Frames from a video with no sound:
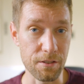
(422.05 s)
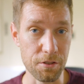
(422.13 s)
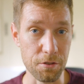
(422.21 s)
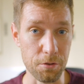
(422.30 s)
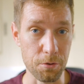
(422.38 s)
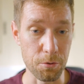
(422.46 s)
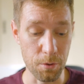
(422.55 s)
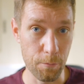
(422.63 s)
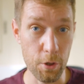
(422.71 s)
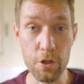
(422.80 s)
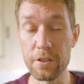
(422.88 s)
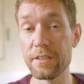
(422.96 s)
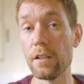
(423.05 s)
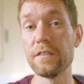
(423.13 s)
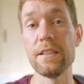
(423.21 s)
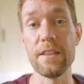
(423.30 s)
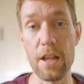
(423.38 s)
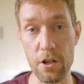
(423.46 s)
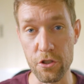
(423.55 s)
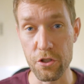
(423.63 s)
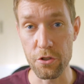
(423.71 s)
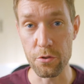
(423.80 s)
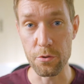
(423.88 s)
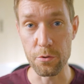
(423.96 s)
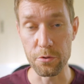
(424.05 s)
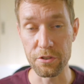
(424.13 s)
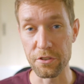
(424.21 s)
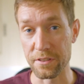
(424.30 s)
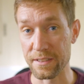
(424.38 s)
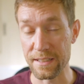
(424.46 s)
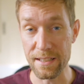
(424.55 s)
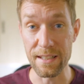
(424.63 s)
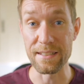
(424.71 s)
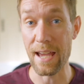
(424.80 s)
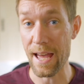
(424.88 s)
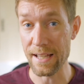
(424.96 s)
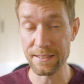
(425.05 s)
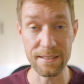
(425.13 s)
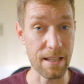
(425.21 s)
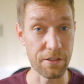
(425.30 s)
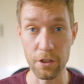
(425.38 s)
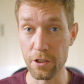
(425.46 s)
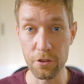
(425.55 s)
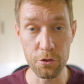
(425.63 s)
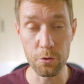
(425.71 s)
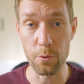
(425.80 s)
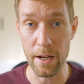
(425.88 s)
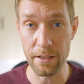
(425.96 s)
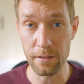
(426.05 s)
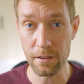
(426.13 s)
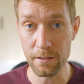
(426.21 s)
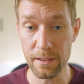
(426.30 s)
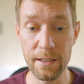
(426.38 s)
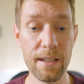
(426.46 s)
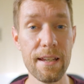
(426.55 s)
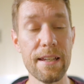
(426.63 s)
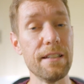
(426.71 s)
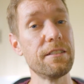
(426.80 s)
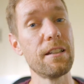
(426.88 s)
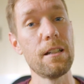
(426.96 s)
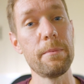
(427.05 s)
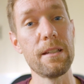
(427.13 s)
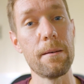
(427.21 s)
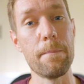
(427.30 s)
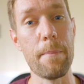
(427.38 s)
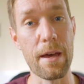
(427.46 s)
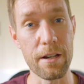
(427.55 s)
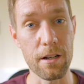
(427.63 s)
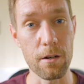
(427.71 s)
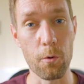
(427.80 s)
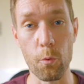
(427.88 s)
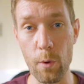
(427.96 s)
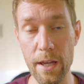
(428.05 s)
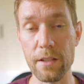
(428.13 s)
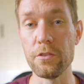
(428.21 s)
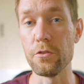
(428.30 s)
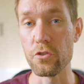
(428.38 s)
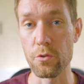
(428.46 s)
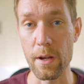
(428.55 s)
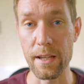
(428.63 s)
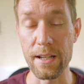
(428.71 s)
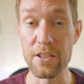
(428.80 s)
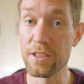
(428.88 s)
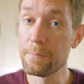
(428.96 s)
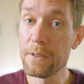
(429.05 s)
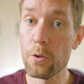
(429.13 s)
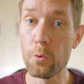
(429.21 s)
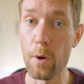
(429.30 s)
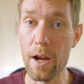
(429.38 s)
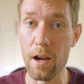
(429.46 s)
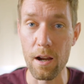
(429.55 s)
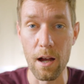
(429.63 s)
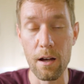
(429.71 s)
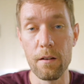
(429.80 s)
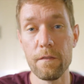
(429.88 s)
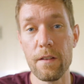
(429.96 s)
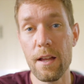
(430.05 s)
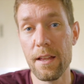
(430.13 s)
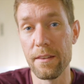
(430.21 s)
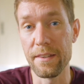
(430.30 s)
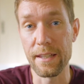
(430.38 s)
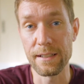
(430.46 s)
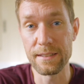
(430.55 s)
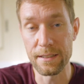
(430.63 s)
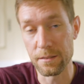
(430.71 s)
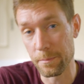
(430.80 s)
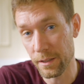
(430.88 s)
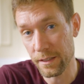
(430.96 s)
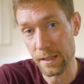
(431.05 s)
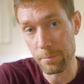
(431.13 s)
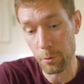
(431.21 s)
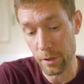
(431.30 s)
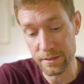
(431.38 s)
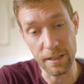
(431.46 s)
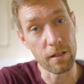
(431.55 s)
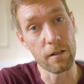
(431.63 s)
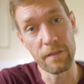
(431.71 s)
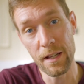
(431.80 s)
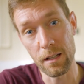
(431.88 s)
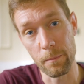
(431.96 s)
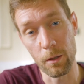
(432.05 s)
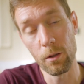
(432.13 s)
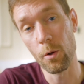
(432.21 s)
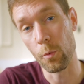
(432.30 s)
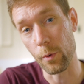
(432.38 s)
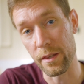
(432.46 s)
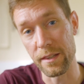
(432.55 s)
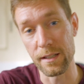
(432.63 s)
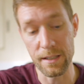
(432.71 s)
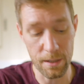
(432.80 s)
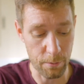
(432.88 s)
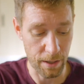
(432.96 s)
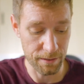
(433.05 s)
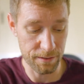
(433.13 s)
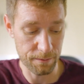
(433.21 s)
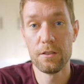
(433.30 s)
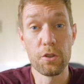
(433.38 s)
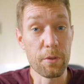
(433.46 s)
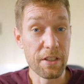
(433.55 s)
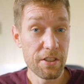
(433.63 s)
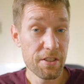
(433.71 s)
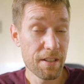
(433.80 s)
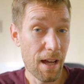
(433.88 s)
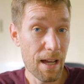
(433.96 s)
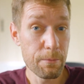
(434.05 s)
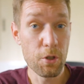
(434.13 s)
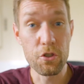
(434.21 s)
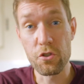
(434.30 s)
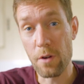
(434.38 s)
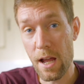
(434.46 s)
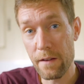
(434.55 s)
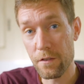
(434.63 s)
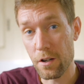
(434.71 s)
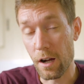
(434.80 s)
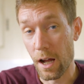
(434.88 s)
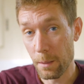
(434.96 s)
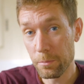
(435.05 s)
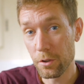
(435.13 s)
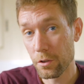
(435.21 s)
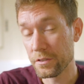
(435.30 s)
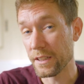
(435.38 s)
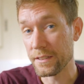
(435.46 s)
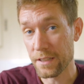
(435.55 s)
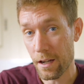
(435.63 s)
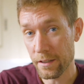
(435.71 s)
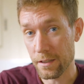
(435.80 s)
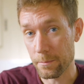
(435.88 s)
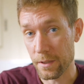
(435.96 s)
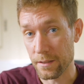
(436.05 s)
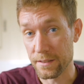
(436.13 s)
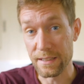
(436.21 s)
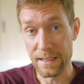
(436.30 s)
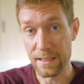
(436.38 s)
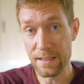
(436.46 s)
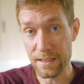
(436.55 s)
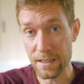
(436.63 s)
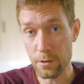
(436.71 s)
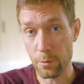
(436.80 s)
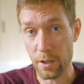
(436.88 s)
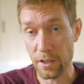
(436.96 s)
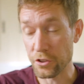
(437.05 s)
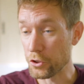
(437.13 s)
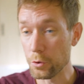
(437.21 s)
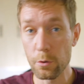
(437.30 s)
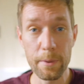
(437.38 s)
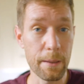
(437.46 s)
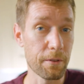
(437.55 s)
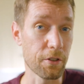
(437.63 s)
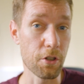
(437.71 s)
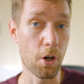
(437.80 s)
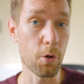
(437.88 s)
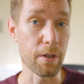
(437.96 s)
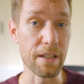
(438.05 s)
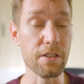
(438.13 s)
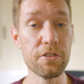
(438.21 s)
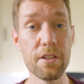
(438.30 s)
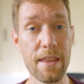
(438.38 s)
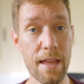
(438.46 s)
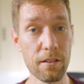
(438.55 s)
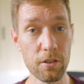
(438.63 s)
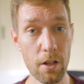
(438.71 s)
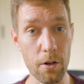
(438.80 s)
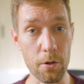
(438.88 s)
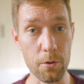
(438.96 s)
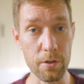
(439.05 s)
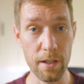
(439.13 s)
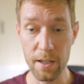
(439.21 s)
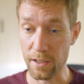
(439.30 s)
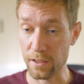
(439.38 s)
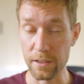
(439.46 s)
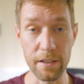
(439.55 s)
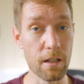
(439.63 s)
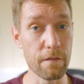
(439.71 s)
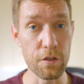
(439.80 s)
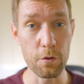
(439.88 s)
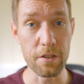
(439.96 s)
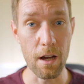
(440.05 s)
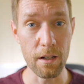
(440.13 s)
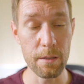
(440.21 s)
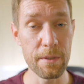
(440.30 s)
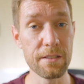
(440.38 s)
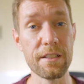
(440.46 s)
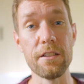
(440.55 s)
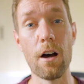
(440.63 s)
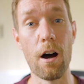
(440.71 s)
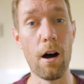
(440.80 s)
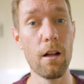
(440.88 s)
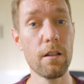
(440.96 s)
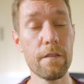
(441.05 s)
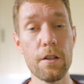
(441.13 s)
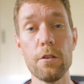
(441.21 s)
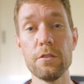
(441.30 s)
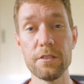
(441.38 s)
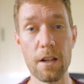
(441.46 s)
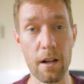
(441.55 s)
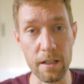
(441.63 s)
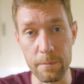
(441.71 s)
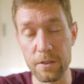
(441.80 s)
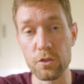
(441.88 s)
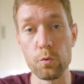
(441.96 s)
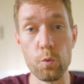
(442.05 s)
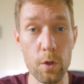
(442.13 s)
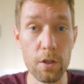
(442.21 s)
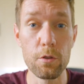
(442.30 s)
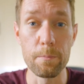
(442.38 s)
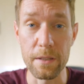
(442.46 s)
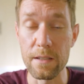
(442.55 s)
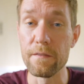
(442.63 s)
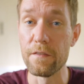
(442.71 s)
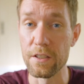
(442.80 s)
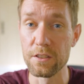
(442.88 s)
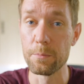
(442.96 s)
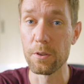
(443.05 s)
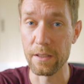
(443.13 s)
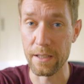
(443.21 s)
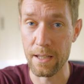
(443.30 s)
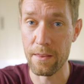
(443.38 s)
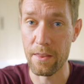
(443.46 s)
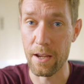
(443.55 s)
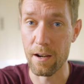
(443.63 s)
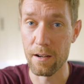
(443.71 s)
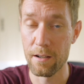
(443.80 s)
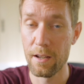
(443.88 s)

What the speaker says: to put yourselves in their shoes to see the tasks that they're going to do regularly is going to be a better way to train, and just be aware of the accessibility points that are available within eRIGS. So each time your driver uploads a document in eRIGS, you will be able to go into that load, click on View Documents, and all of those documents will be visible in there.